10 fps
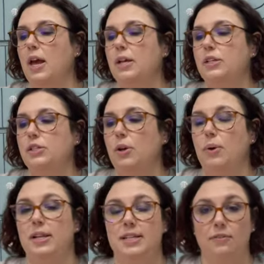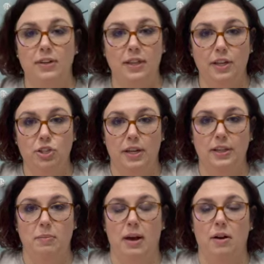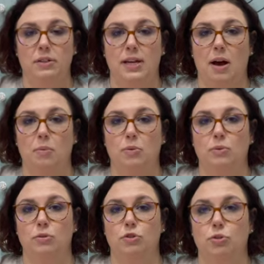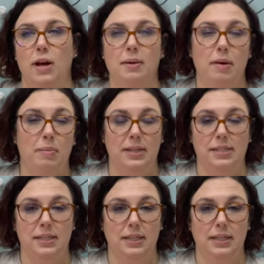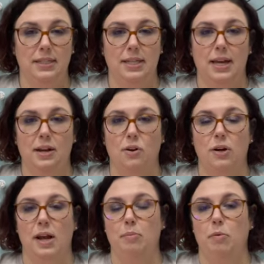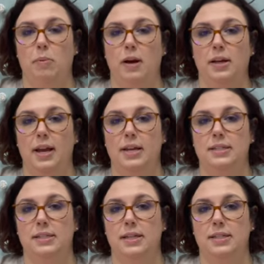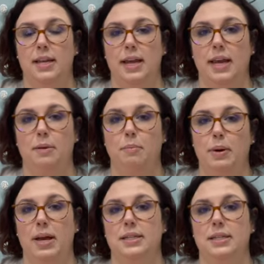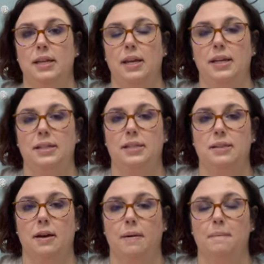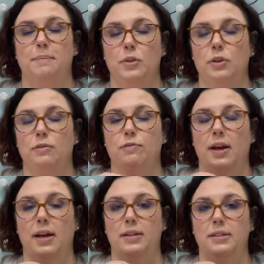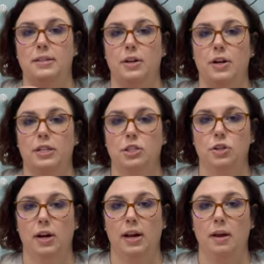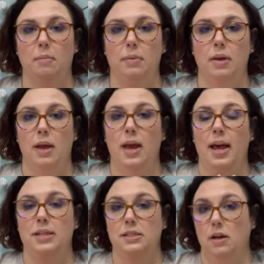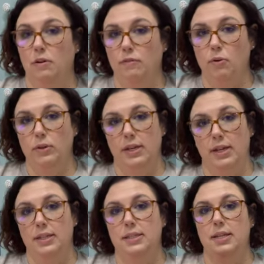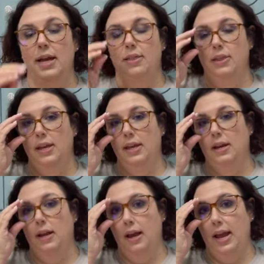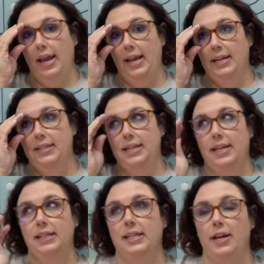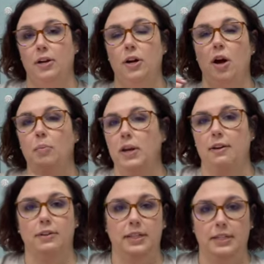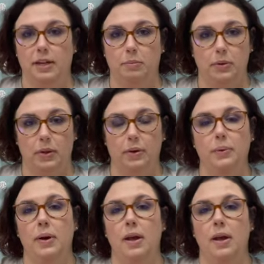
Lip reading: So definitely check them out. I will try my best to link to that on Apple Podcasts as I can, but it's you can find their Instagram as Young Folk Knits, and then a hand knit letter. I'll put everything down below